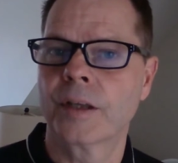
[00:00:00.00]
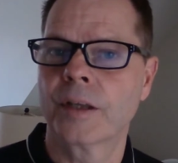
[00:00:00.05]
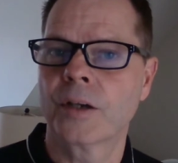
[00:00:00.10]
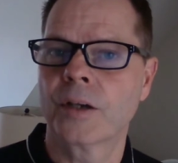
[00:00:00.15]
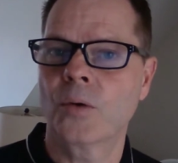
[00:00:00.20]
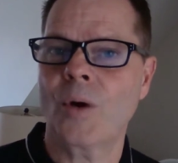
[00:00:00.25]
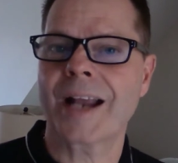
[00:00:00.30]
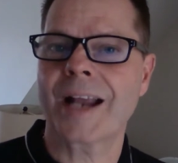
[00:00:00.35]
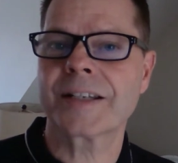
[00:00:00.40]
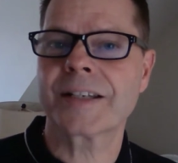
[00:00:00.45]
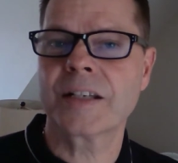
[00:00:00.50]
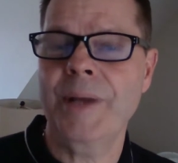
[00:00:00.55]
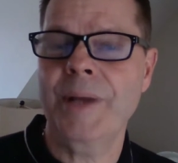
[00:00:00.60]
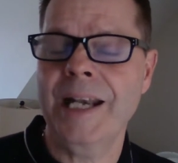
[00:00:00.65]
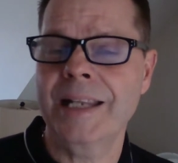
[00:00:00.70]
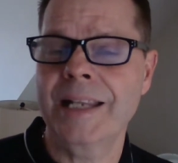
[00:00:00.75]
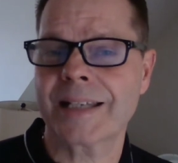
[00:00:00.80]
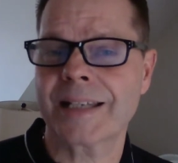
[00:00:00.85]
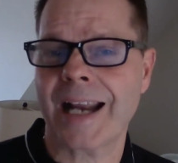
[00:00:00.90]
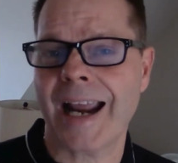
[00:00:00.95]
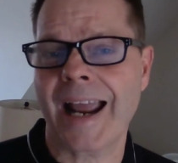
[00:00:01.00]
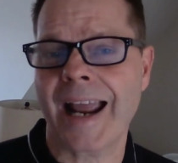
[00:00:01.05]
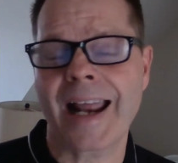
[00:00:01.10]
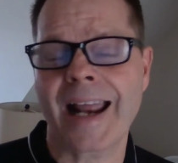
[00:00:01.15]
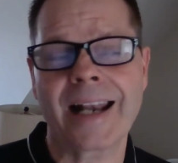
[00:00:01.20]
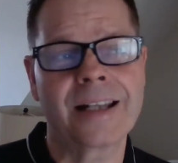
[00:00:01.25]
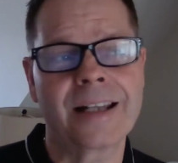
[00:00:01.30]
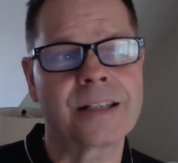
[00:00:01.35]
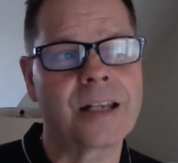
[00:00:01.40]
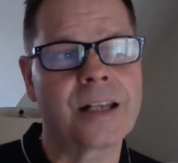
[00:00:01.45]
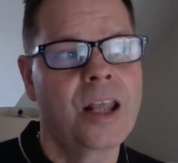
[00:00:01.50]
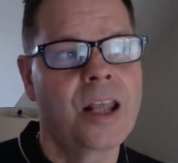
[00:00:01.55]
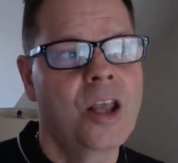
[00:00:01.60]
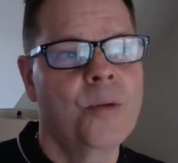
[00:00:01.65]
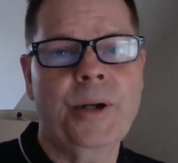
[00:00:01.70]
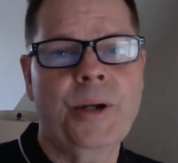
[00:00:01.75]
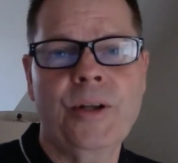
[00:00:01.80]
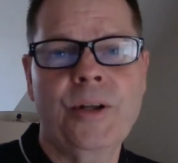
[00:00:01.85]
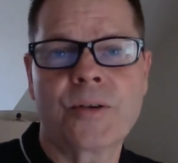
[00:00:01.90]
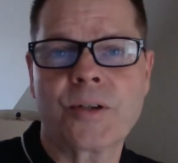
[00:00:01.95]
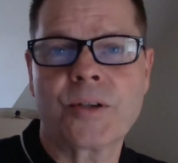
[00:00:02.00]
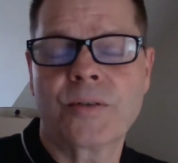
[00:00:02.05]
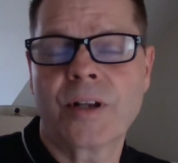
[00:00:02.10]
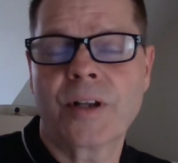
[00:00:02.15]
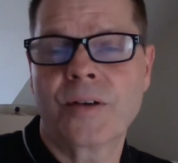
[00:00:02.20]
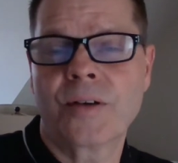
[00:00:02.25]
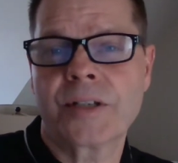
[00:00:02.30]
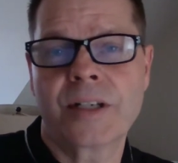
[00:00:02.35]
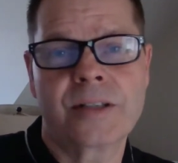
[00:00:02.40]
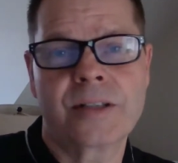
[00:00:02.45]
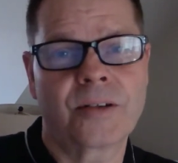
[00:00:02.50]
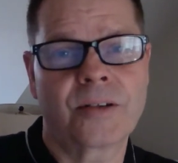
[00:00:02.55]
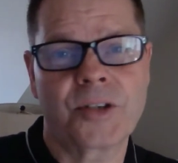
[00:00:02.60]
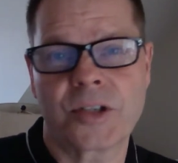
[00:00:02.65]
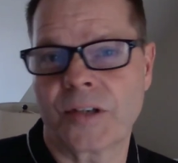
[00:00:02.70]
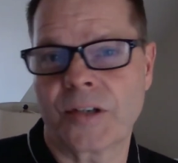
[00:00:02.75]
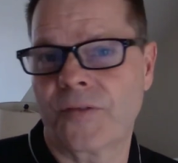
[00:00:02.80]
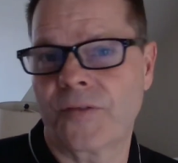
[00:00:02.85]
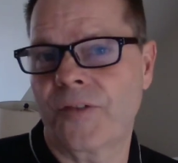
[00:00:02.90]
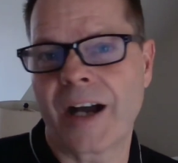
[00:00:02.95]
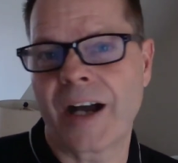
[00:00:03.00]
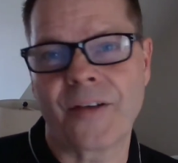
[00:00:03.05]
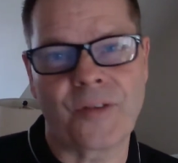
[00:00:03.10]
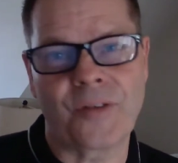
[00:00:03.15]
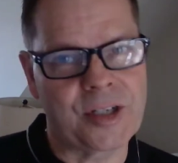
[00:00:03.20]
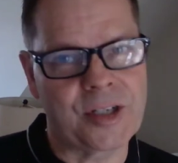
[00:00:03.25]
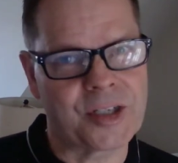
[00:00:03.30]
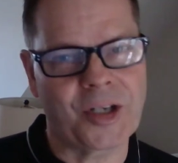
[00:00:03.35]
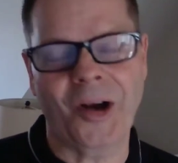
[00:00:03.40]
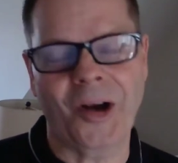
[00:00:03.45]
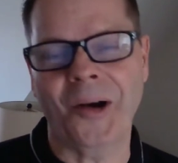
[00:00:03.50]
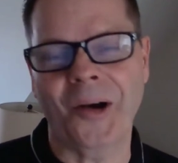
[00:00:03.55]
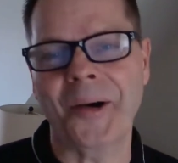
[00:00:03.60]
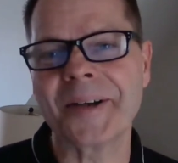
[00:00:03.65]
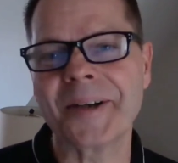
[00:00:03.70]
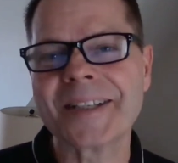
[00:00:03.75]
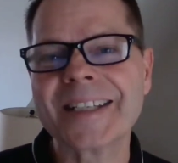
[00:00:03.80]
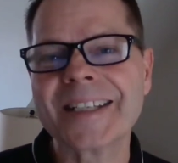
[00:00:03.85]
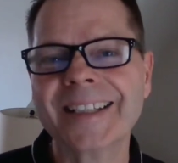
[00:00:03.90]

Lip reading: who has him in his hands. But he also knows he's not just a father, he's God.